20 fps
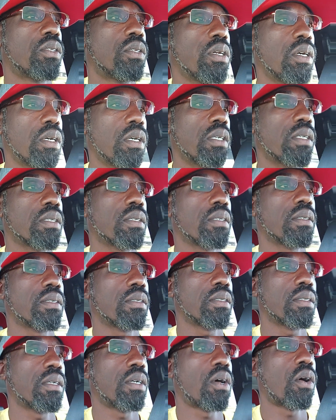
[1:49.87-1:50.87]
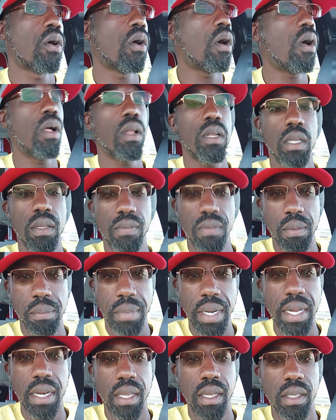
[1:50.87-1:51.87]
took all of the
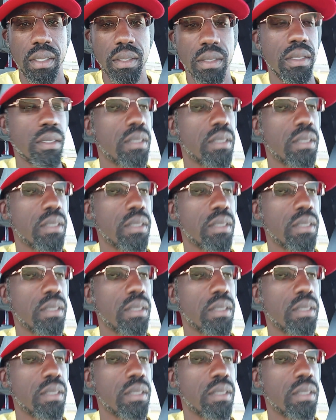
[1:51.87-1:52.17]
money,